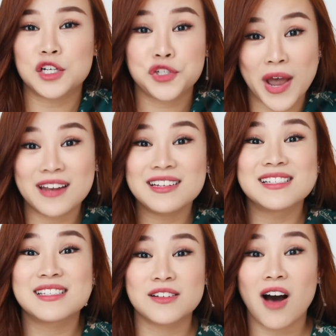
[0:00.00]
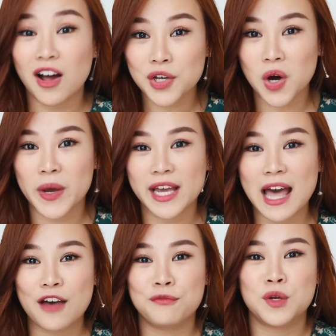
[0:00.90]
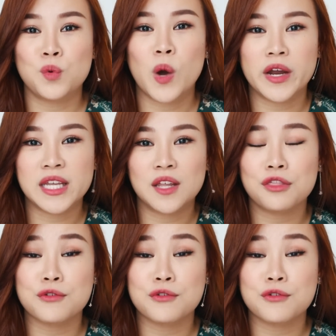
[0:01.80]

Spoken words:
trend is still ongoing, I've been wearing it